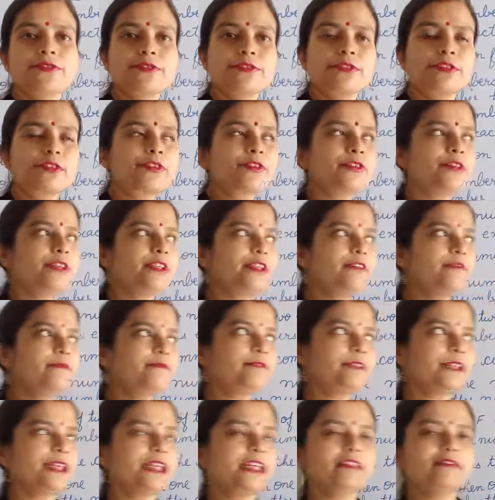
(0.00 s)
So if
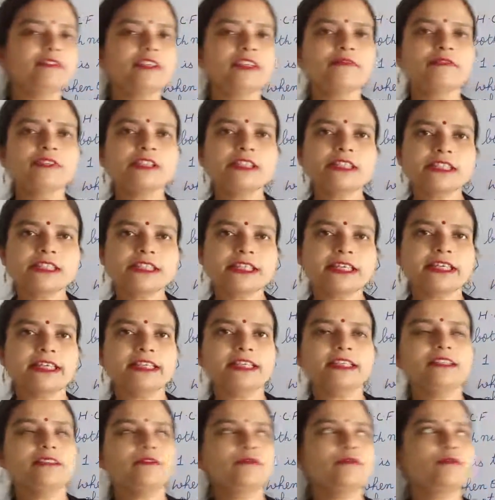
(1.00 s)
anyone will
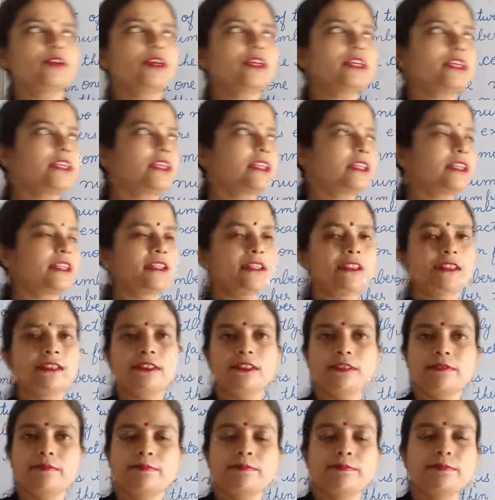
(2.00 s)
say what
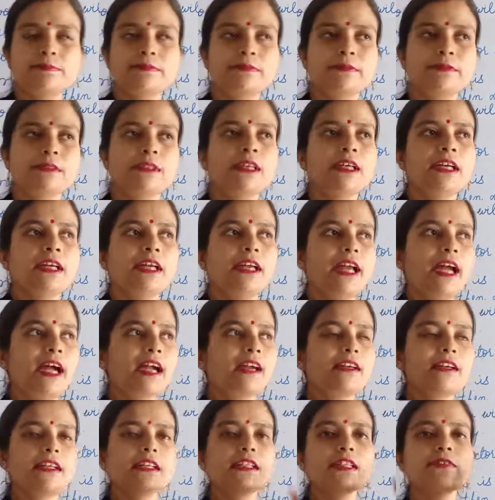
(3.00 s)

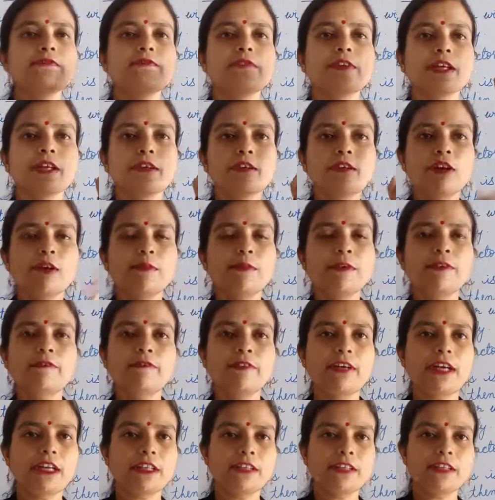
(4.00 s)
at least one common
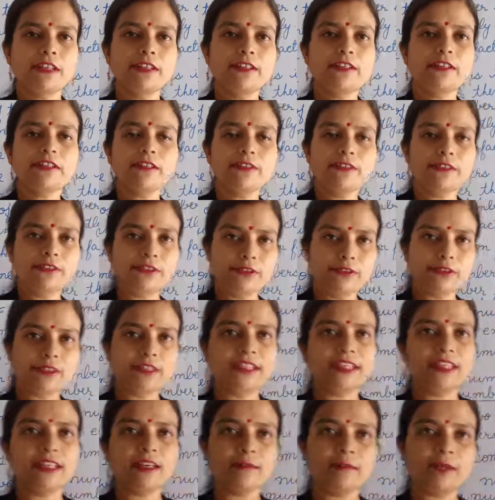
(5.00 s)
factor you
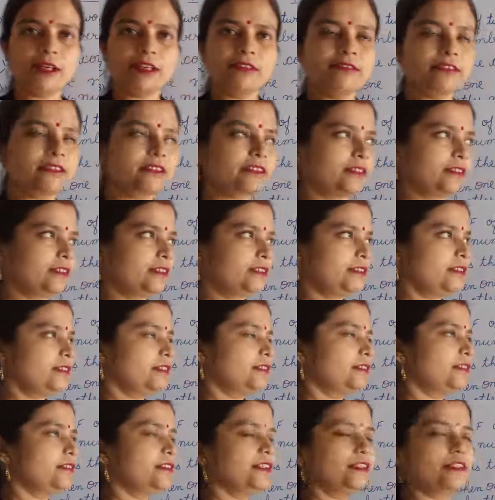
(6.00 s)
say about
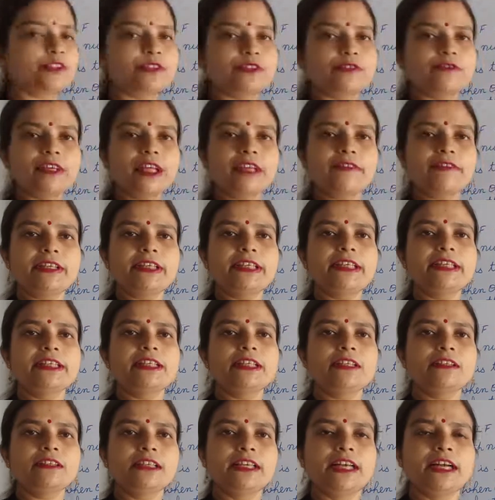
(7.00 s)
this 12 and
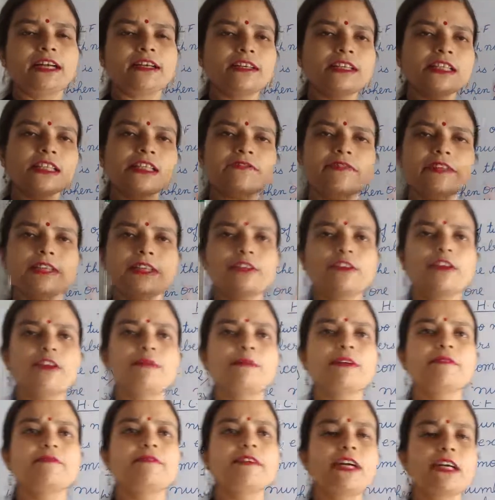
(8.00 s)
18, at least one
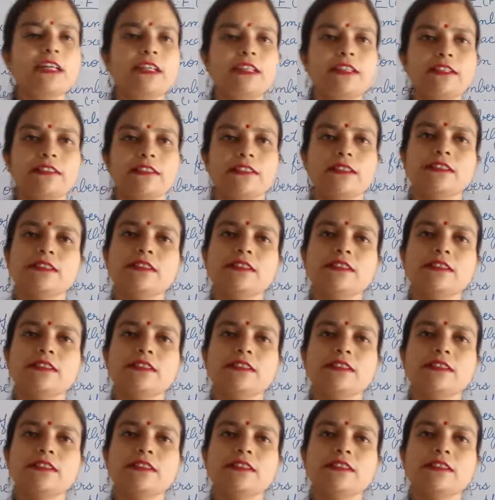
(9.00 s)
common factor.